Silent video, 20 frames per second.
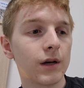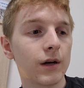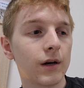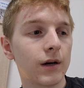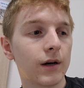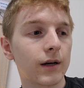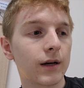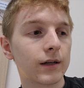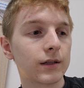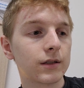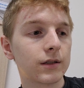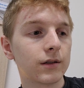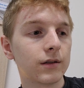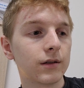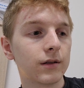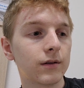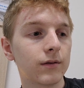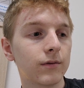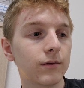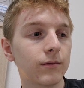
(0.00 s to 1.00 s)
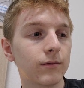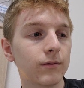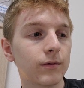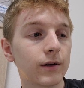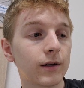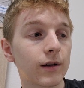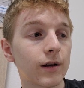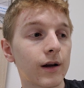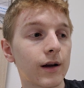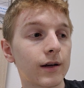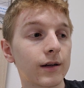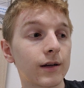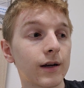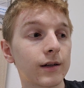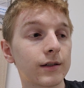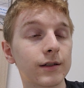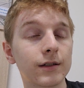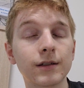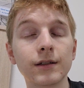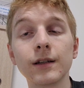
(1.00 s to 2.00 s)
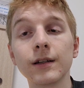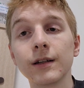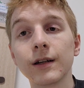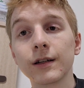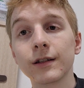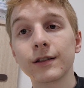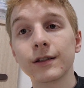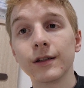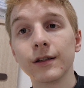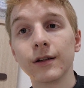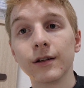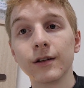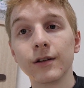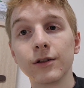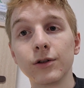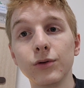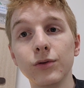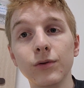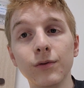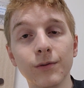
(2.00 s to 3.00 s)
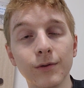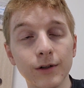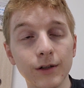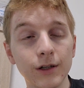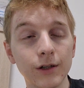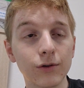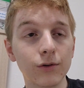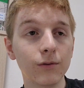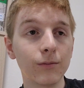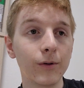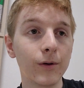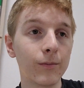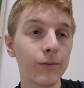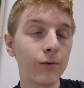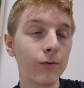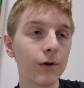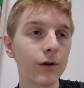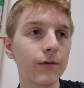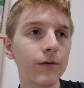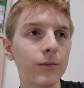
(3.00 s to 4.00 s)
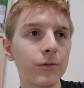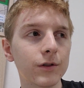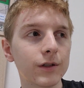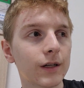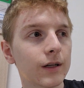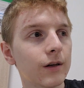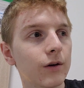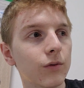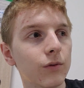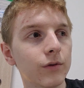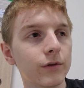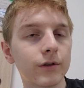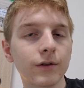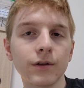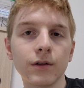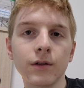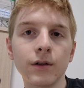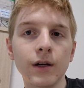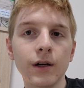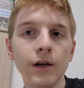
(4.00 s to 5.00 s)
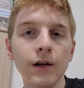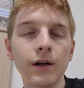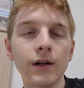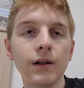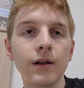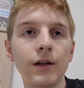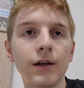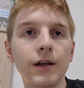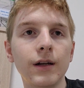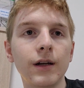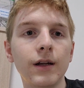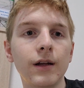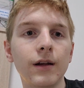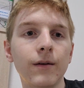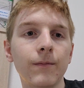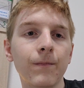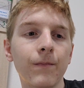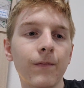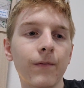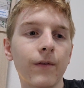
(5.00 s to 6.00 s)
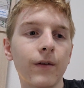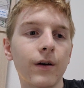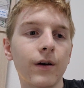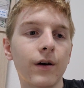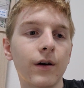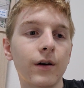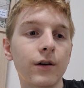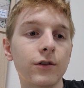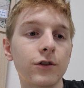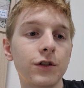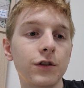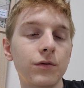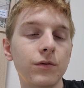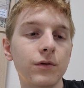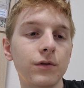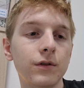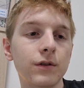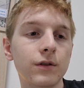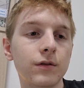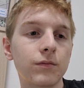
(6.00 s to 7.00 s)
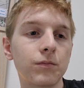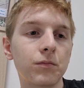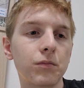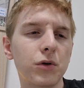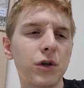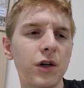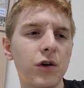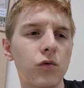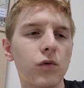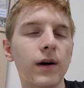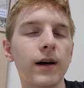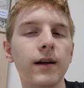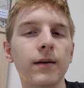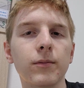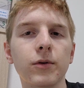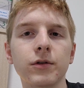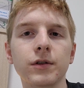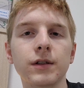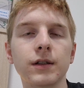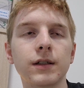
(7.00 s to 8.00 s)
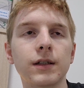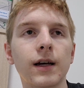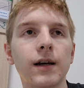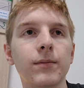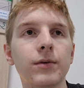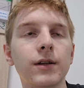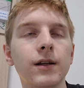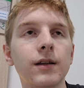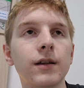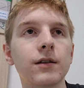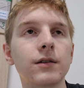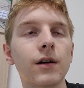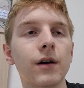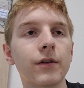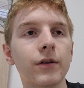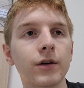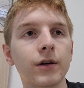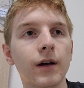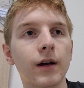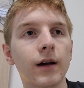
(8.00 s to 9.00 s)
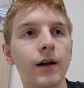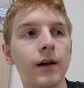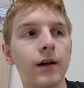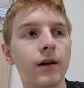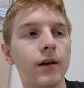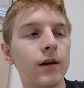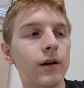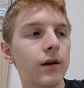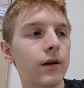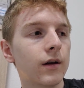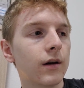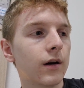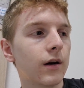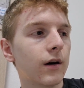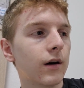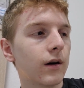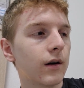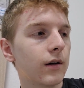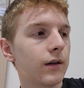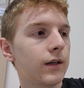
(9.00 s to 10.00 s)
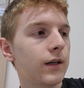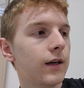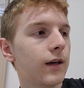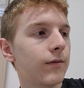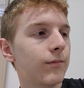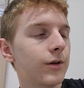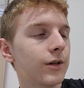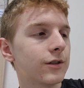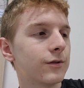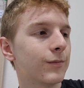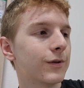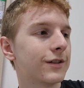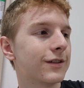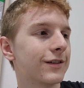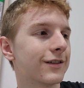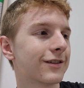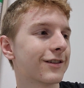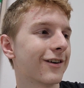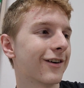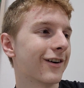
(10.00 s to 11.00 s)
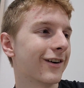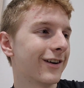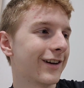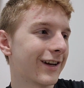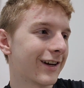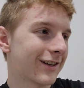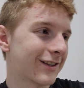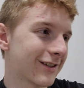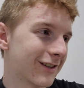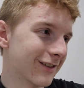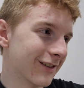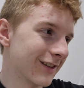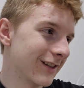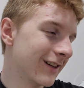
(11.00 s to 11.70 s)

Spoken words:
I got to sit next to two really cool people. One of them was like an older lady. She was pretty quiet most of the time, but then this other guy, he gave me his business card, actually.